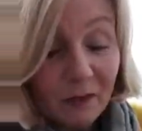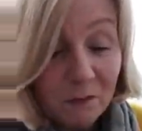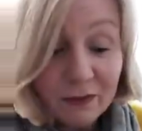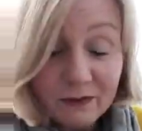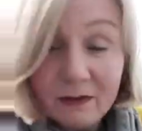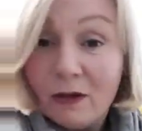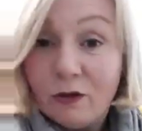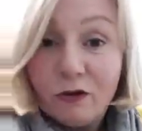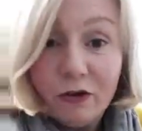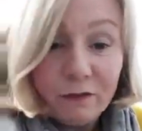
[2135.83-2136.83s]
But
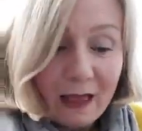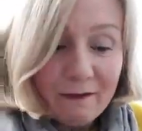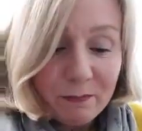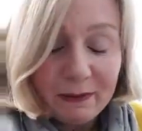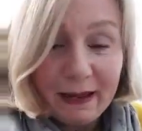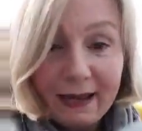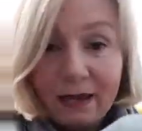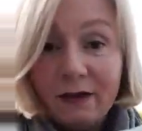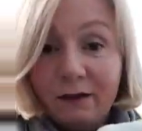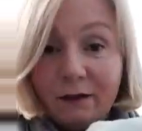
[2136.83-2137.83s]
just have a
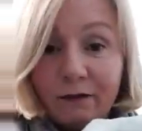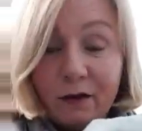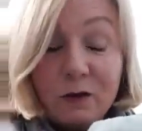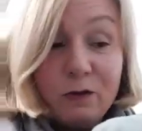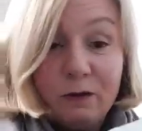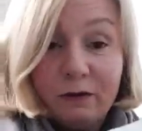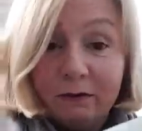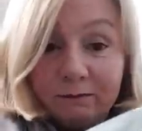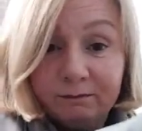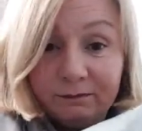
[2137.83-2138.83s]
play. So
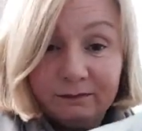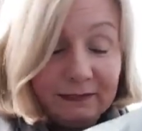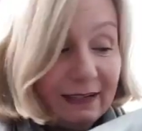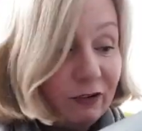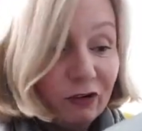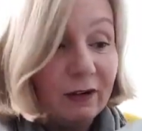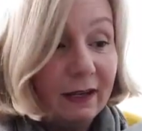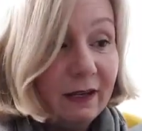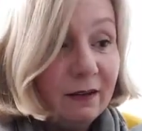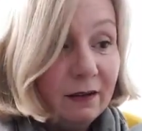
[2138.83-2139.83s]

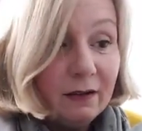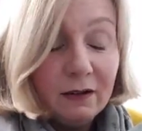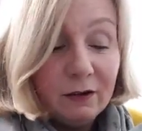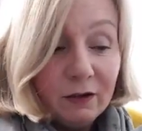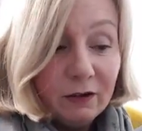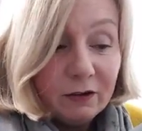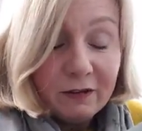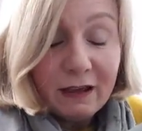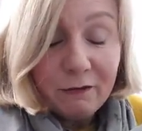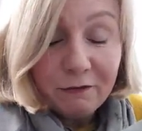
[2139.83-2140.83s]
literally
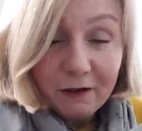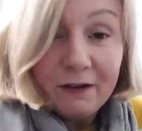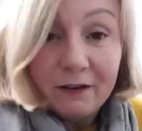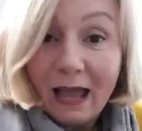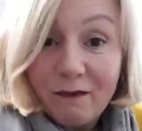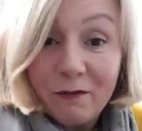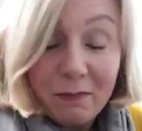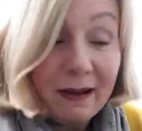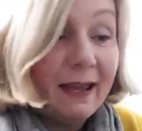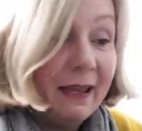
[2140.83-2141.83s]
just have fun, have a
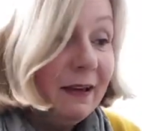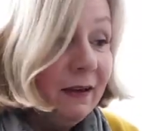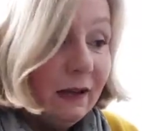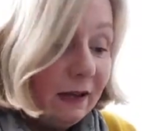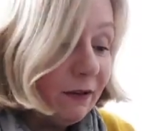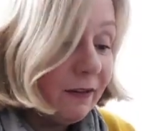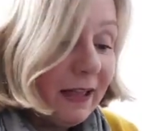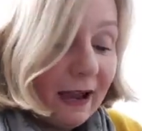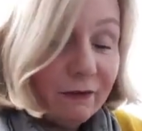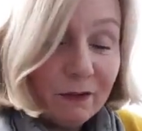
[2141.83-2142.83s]
play. It doesn't
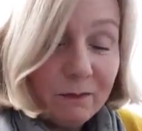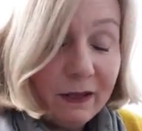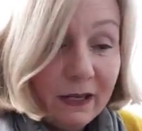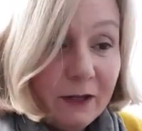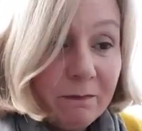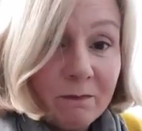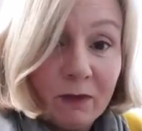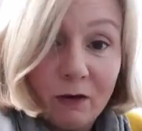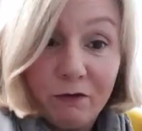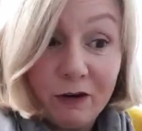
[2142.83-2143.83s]
have to be
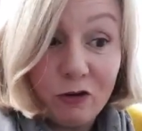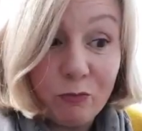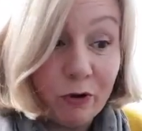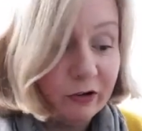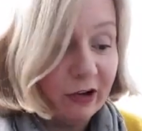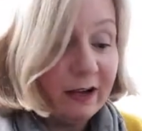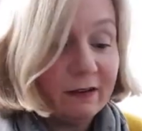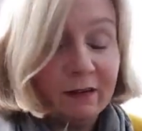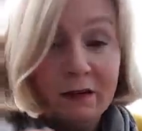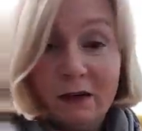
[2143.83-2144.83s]
a finished project.